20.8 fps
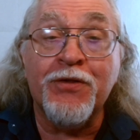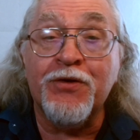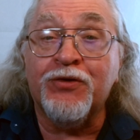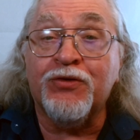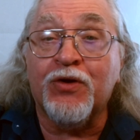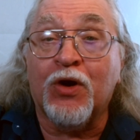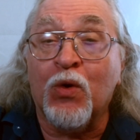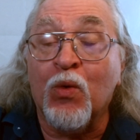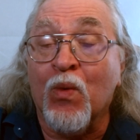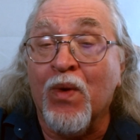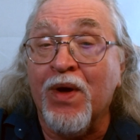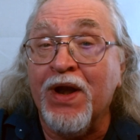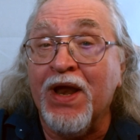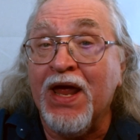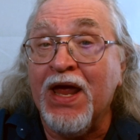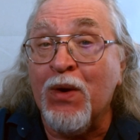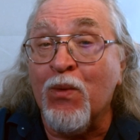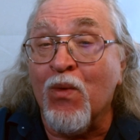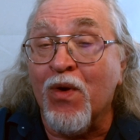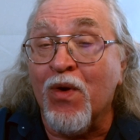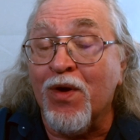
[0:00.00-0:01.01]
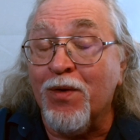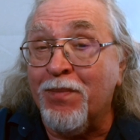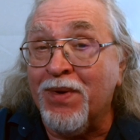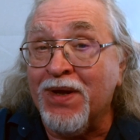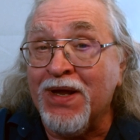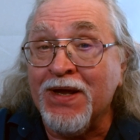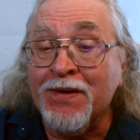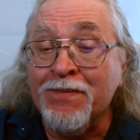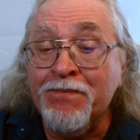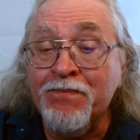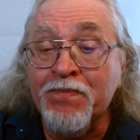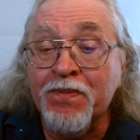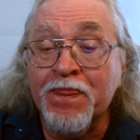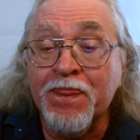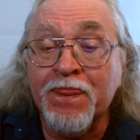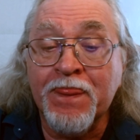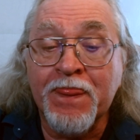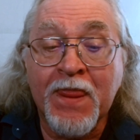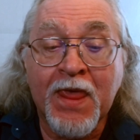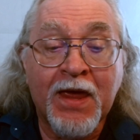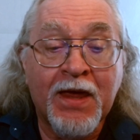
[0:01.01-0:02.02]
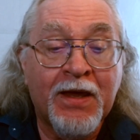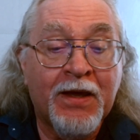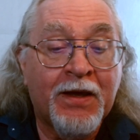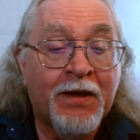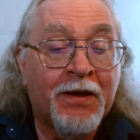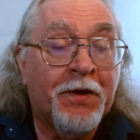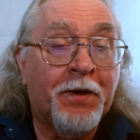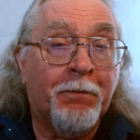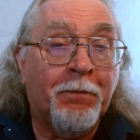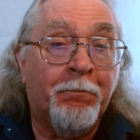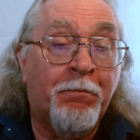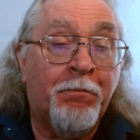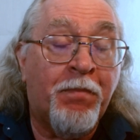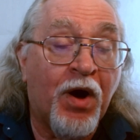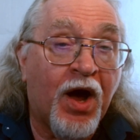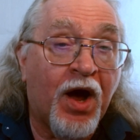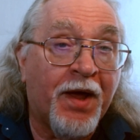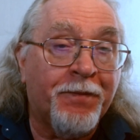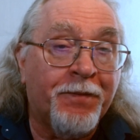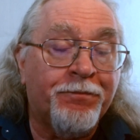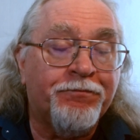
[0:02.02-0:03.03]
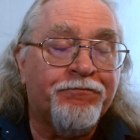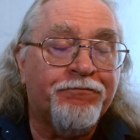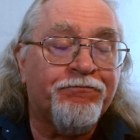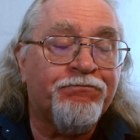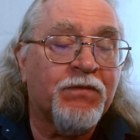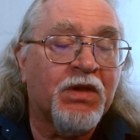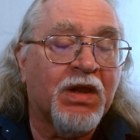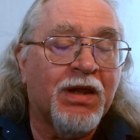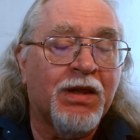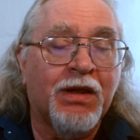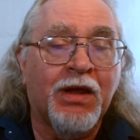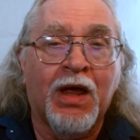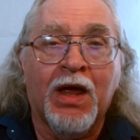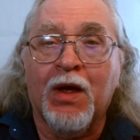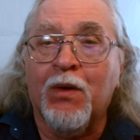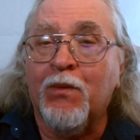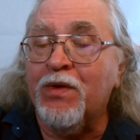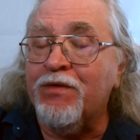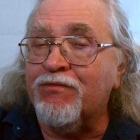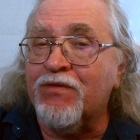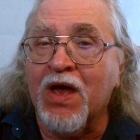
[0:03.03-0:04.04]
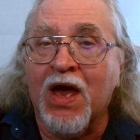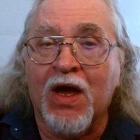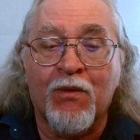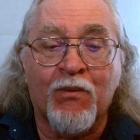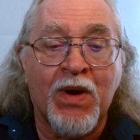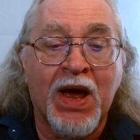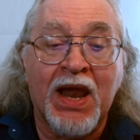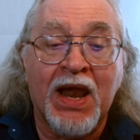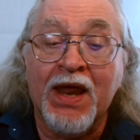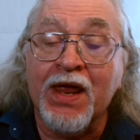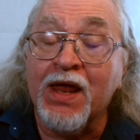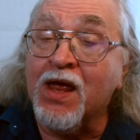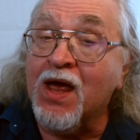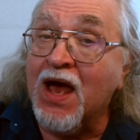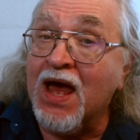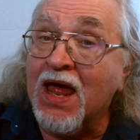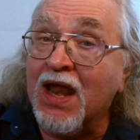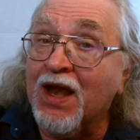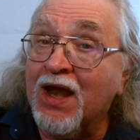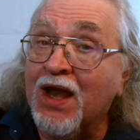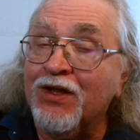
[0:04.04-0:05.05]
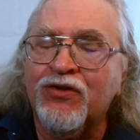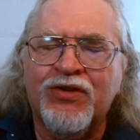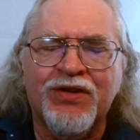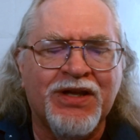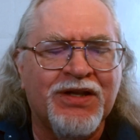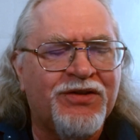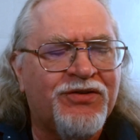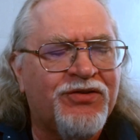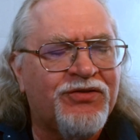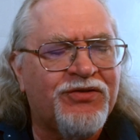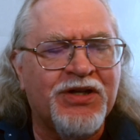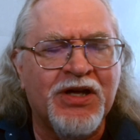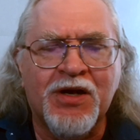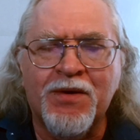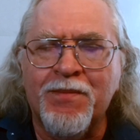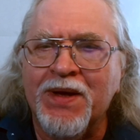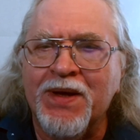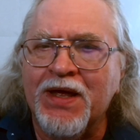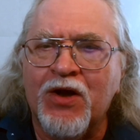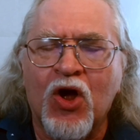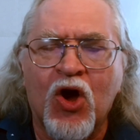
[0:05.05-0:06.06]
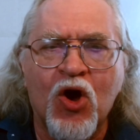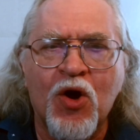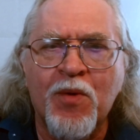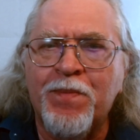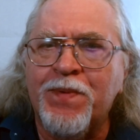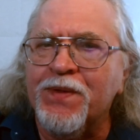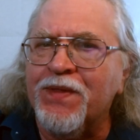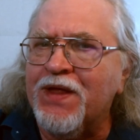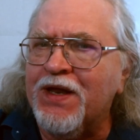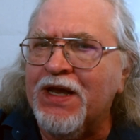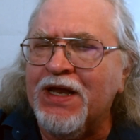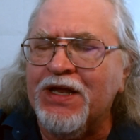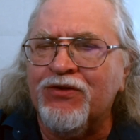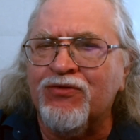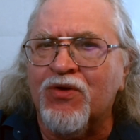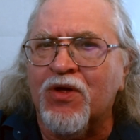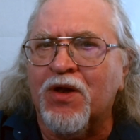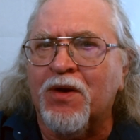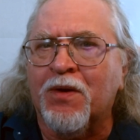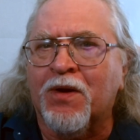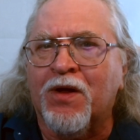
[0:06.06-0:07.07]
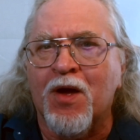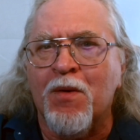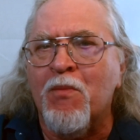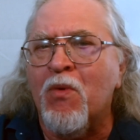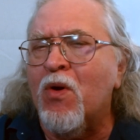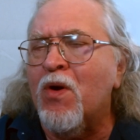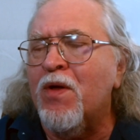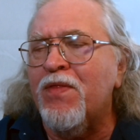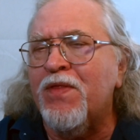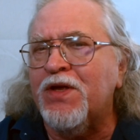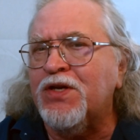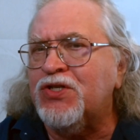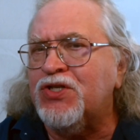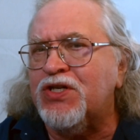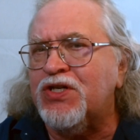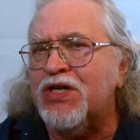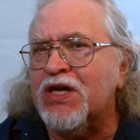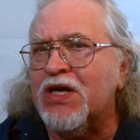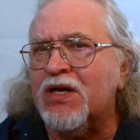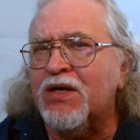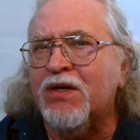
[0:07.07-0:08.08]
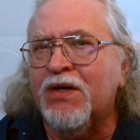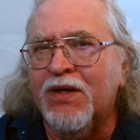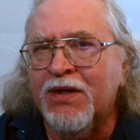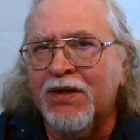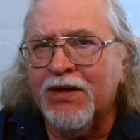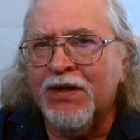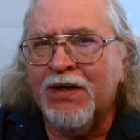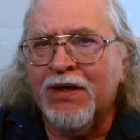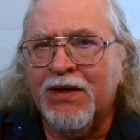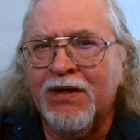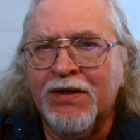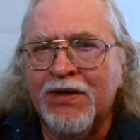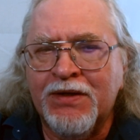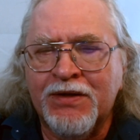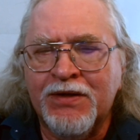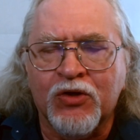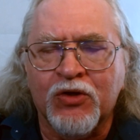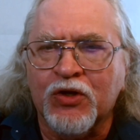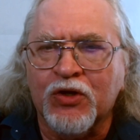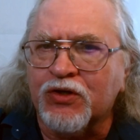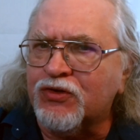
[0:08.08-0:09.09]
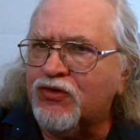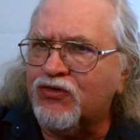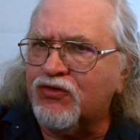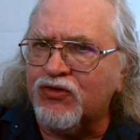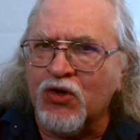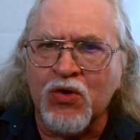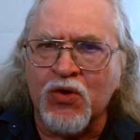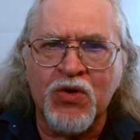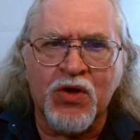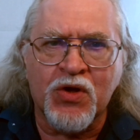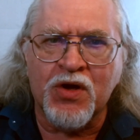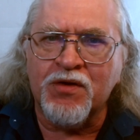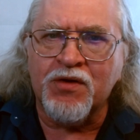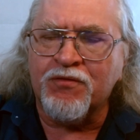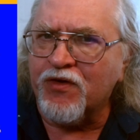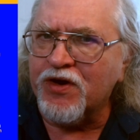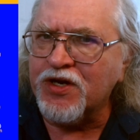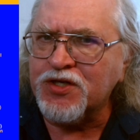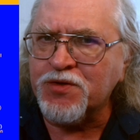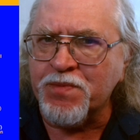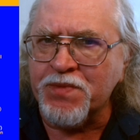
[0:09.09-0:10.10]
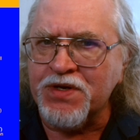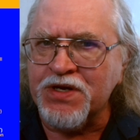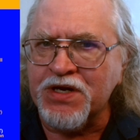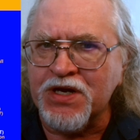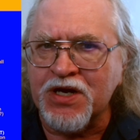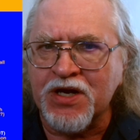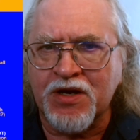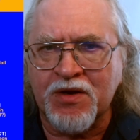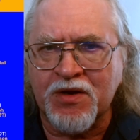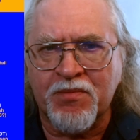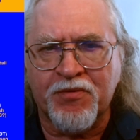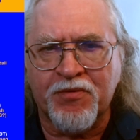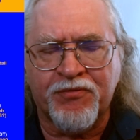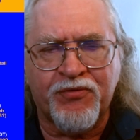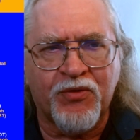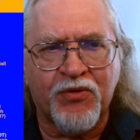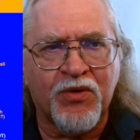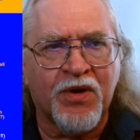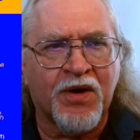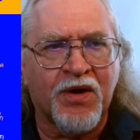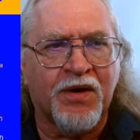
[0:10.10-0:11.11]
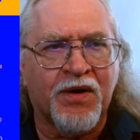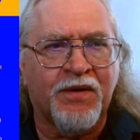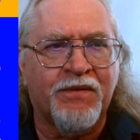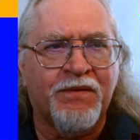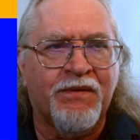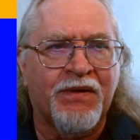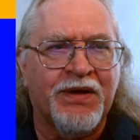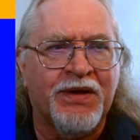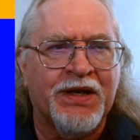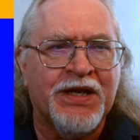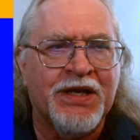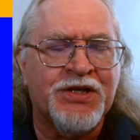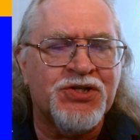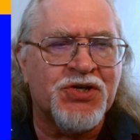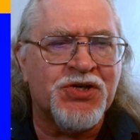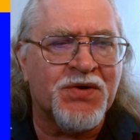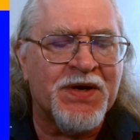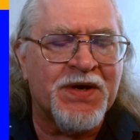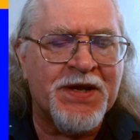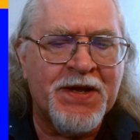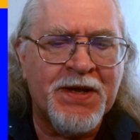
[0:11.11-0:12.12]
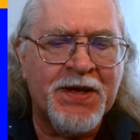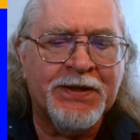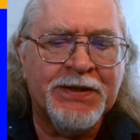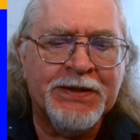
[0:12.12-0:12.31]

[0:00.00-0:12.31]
others are 1A, 1B. But we've got Raleigh Collins, and still, man, hoping that he's going to come on this year. Looked so good freshman year before an injury.